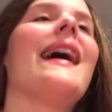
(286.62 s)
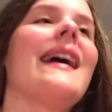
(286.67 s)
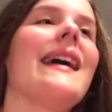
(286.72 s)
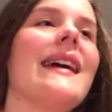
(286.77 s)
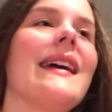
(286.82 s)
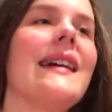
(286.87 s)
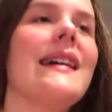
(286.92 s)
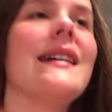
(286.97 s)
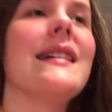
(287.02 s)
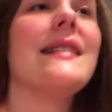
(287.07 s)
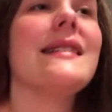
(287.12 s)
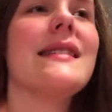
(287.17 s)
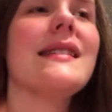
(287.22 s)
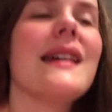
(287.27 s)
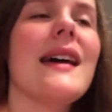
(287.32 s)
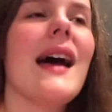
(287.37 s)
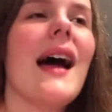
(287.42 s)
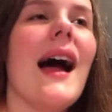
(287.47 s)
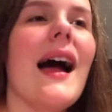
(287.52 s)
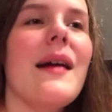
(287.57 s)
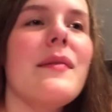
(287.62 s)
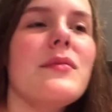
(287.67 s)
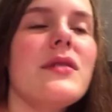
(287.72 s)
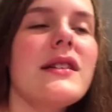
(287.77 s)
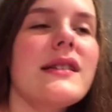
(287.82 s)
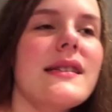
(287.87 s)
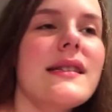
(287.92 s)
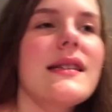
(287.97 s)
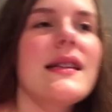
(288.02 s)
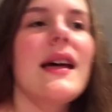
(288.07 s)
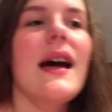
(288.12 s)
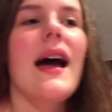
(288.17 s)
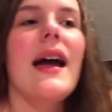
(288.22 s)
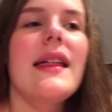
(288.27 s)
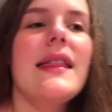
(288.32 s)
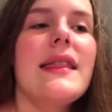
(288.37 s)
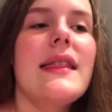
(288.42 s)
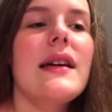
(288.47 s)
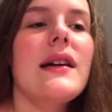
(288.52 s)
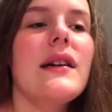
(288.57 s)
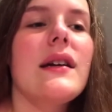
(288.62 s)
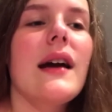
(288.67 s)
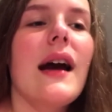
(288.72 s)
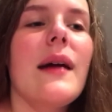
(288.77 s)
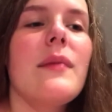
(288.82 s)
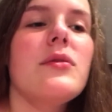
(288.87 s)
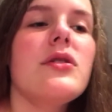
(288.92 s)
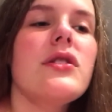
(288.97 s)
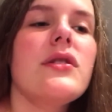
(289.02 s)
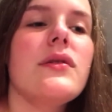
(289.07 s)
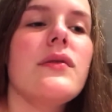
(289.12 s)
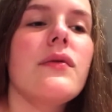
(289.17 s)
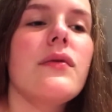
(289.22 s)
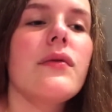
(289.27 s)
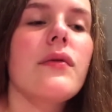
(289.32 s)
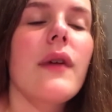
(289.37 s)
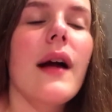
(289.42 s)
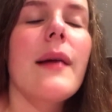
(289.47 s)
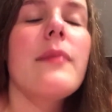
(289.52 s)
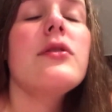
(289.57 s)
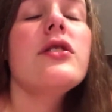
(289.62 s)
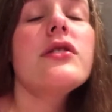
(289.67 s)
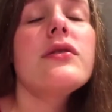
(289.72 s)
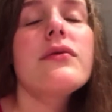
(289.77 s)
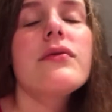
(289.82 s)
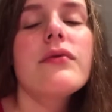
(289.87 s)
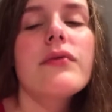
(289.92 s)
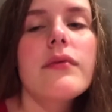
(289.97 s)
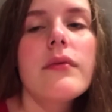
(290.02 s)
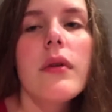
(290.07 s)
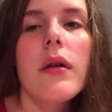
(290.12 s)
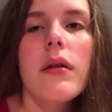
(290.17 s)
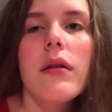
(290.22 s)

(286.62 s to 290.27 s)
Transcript: and I'm just, I think I'm just, I'm just,